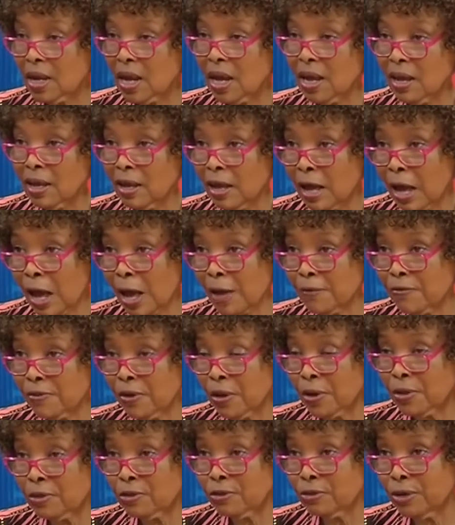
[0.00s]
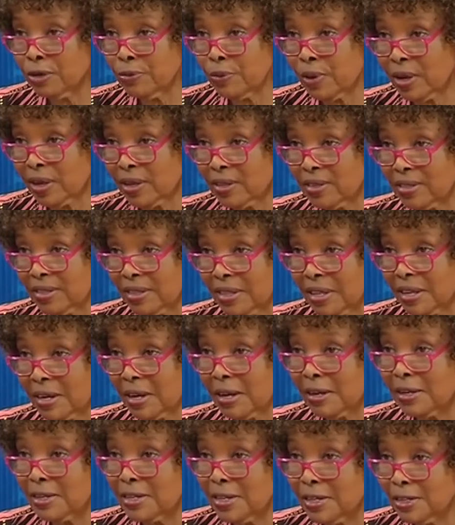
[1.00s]
I have 3 words that
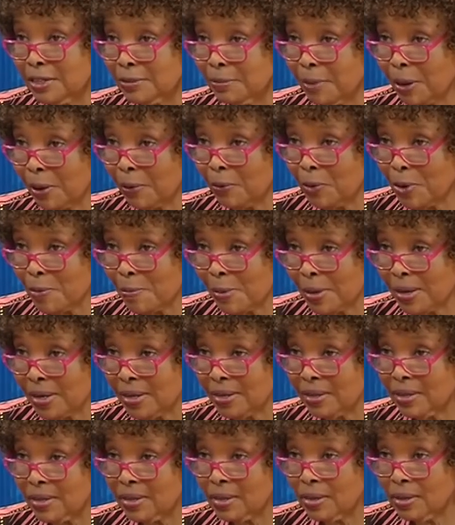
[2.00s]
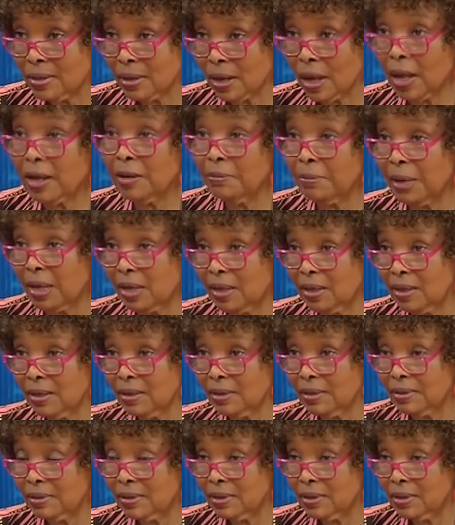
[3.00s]
I teach my women and men.